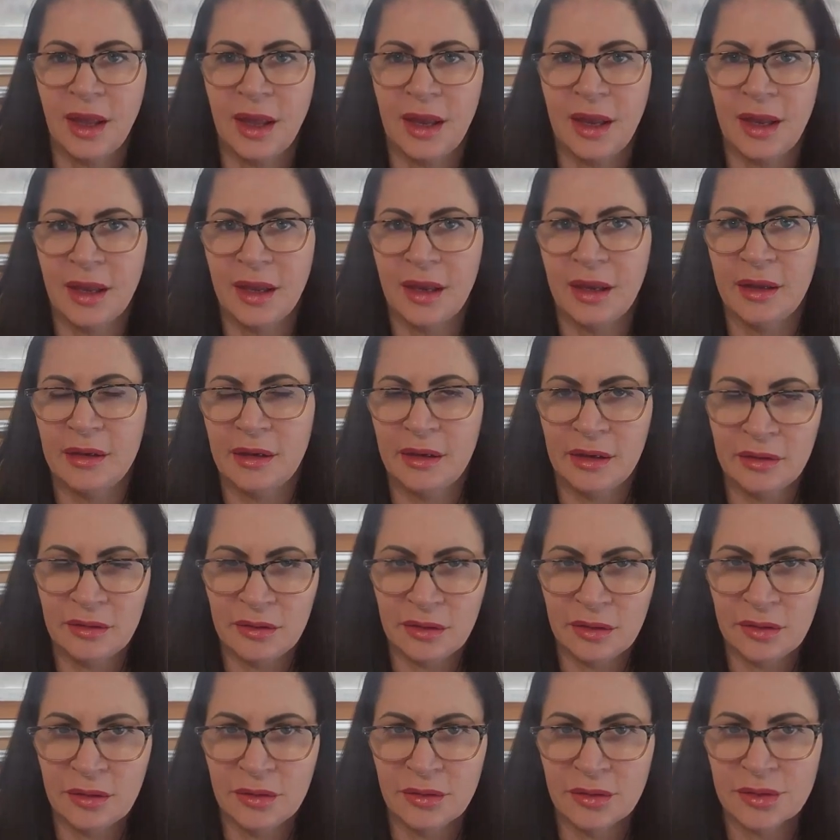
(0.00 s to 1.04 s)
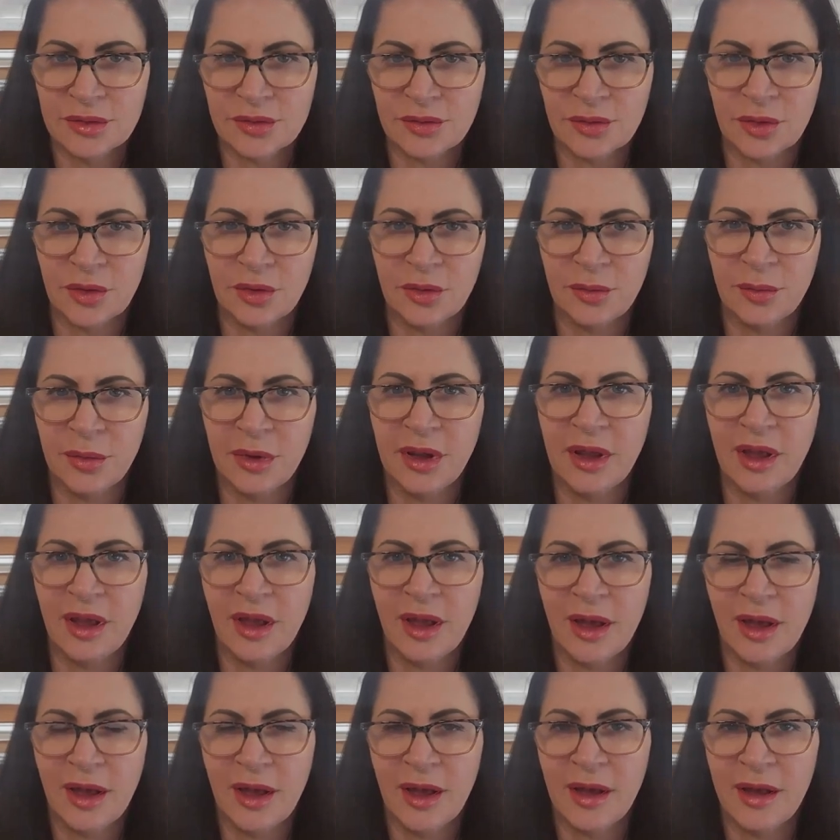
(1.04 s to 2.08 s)
And in the newsroom,
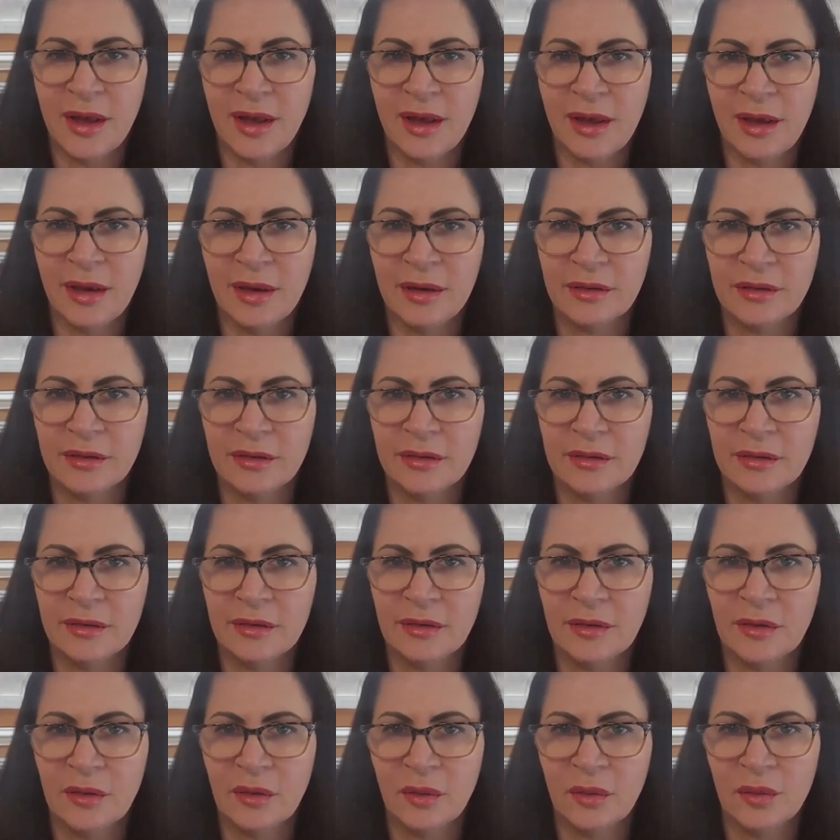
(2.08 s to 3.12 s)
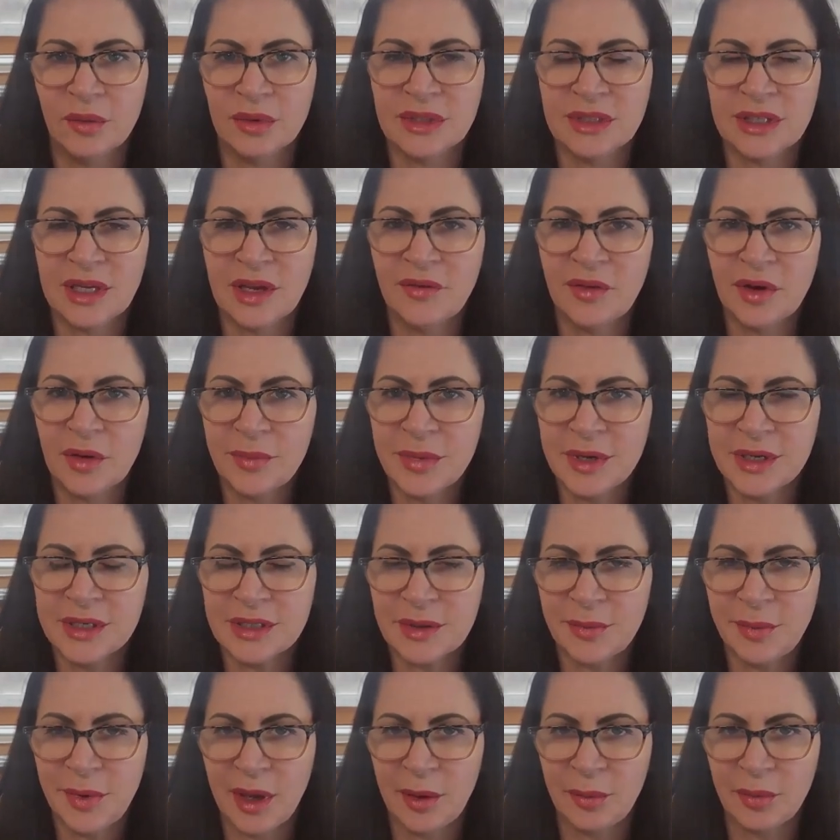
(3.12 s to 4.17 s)
I was given a
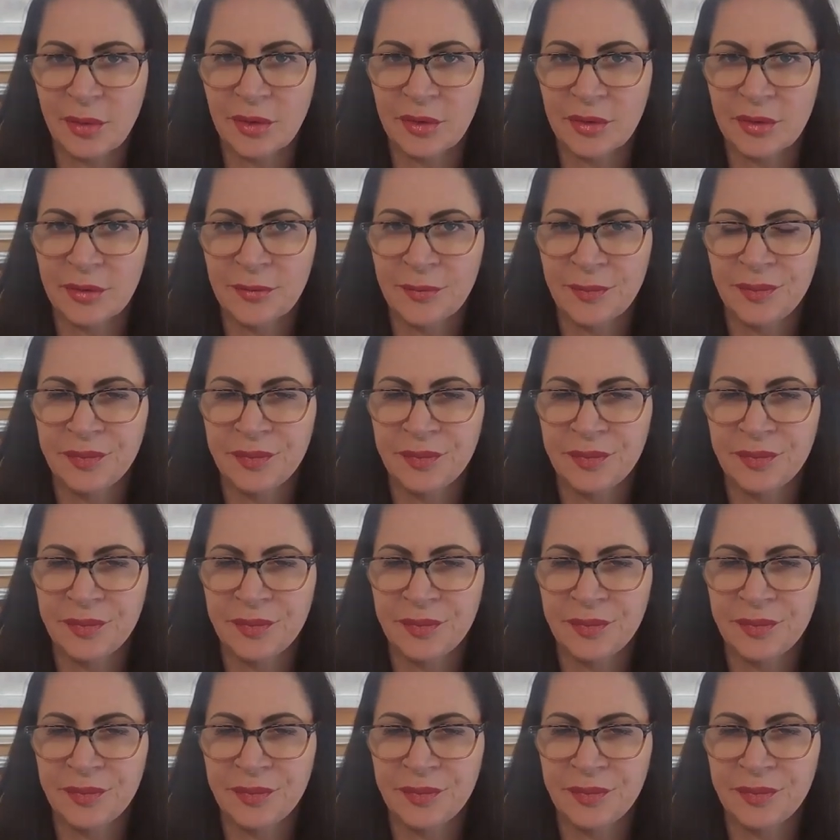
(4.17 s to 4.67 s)
piece of paper.